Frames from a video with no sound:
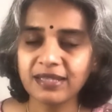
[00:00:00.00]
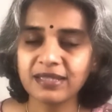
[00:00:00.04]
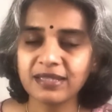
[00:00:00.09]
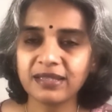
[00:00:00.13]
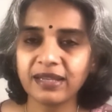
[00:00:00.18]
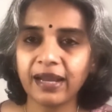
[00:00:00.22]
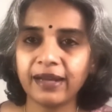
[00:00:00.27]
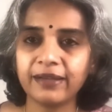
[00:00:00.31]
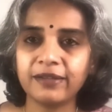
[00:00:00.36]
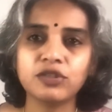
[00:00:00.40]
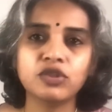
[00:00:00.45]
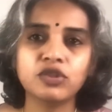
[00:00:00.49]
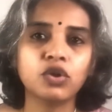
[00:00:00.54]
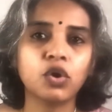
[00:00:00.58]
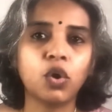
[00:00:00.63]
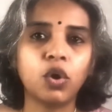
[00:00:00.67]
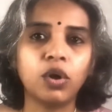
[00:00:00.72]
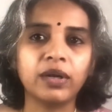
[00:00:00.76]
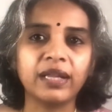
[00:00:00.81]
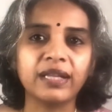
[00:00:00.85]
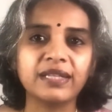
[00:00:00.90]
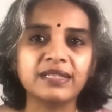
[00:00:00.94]
state is
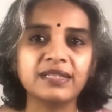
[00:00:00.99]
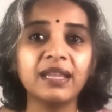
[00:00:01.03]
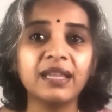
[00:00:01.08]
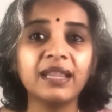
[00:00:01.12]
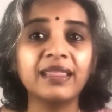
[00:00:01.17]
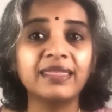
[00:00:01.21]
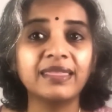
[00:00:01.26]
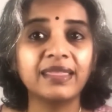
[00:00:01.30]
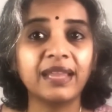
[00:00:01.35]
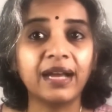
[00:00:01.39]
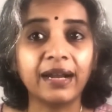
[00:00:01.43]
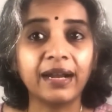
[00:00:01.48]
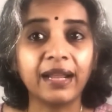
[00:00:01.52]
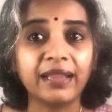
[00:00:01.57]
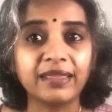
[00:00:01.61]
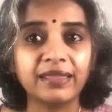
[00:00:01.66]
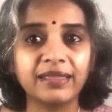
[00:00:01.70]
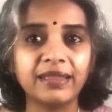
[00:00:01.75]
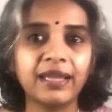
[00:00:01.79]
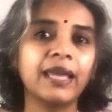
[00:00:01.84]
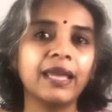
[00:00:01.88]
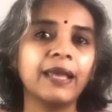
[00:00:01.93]
called as the
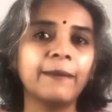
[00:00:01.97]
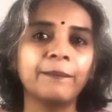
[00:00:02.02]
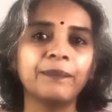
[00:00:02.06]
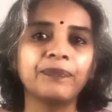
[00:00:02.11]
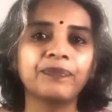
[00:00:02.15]
Thadathai.